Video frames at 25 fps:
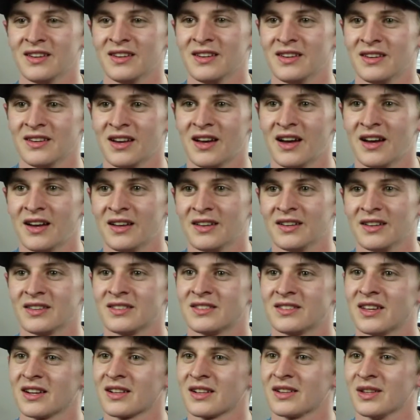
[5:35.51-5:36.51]
and not
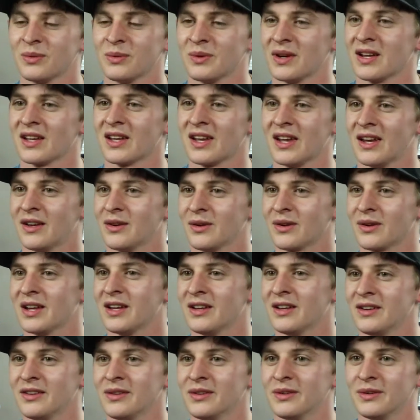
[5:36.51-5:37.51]
exactly what I can or
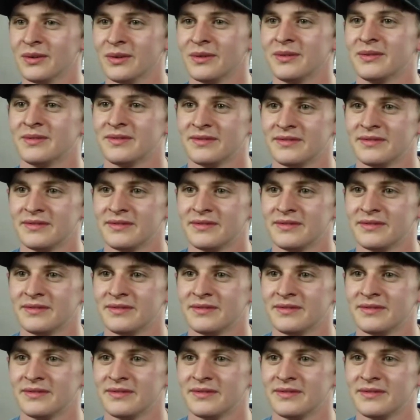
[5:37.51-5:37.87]
can't do.